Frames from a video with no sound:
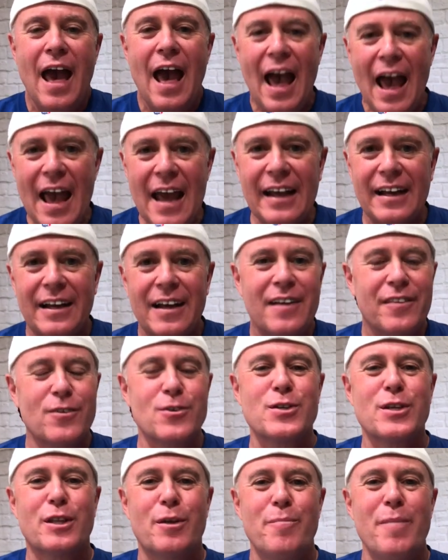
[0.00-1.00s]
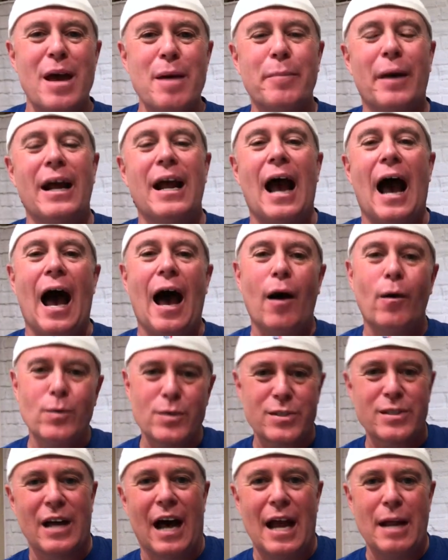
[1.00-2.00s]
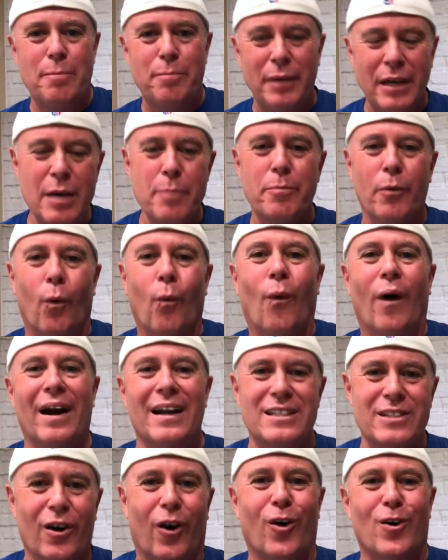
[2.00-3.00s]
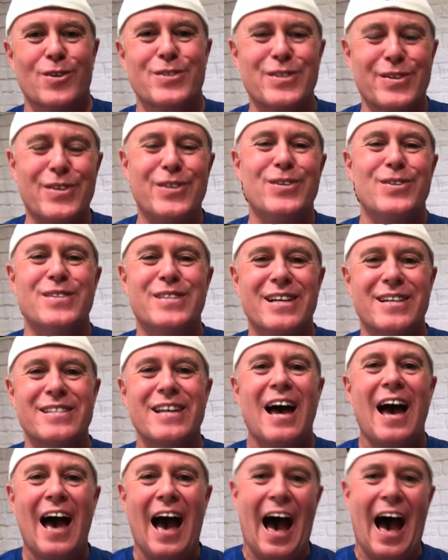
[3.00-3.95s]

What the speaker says: hey, there's a demand by outside people wanting to also use this